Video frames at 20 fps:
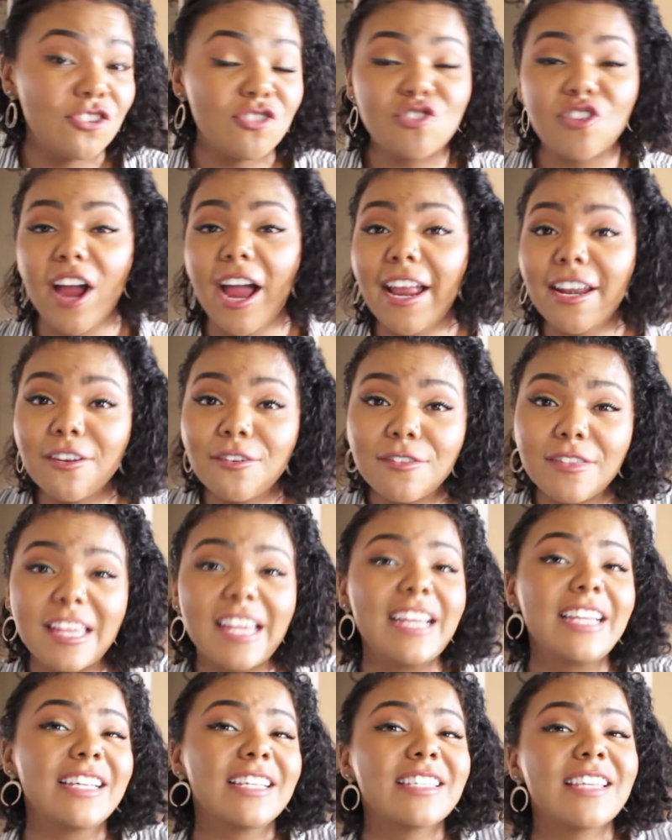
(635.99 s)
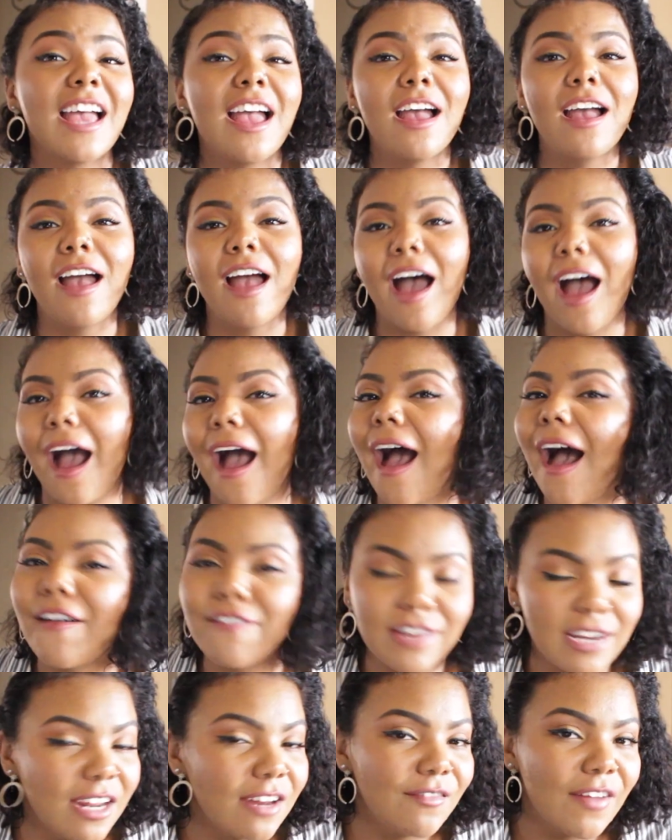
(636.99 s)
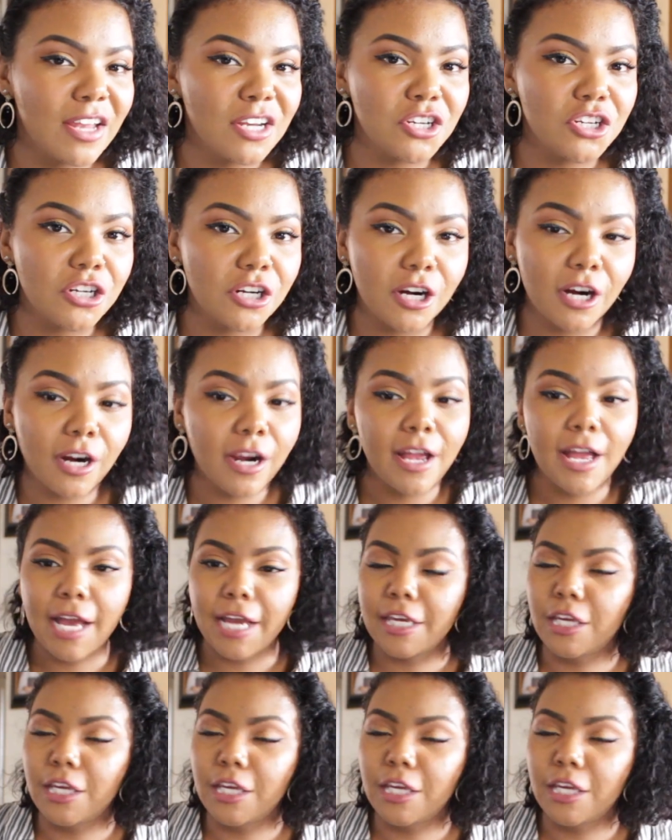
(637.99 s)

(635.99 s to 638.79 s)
try new things, have an adventure.